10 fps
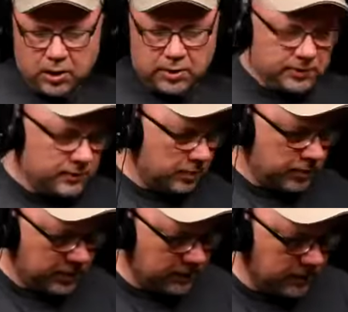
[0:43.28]
because if I
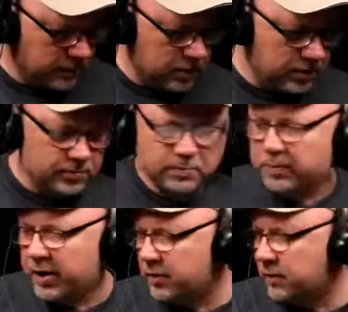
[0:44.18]
put the phone close to my
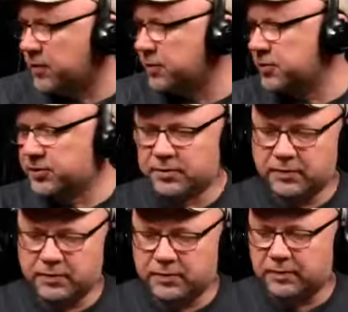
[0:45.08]
microphone, there's
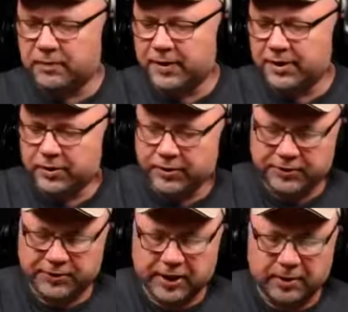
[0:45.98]
some funny
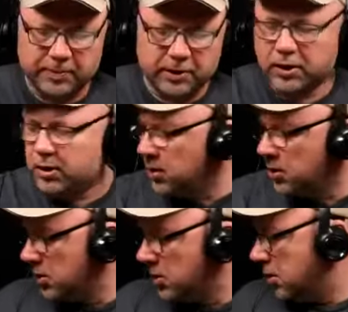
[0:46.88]
noises happening.
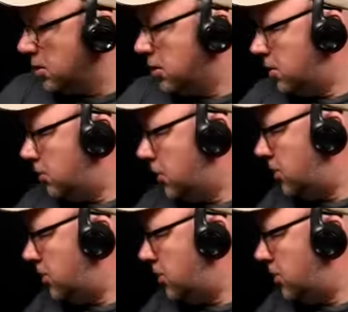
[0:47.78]
My